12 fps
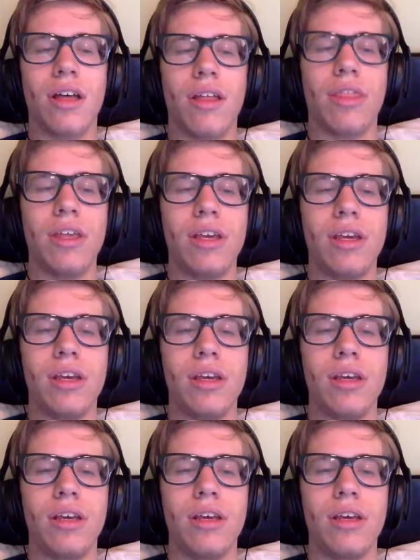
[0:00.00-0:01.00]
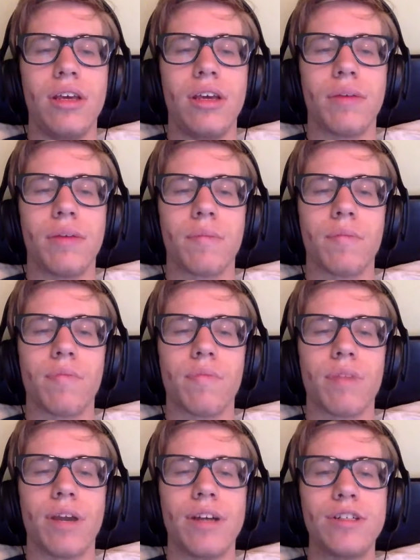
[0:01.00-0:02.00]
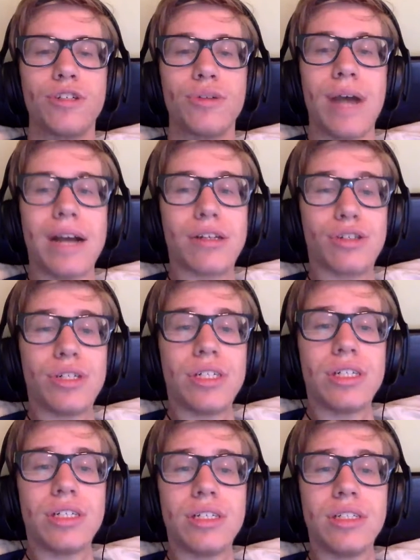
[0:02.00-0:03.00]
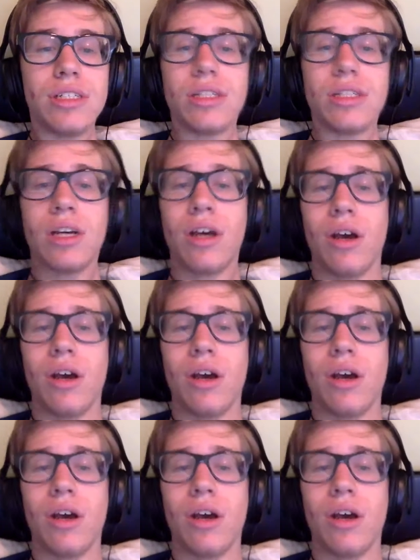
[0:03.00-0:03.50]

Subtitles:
the attractions.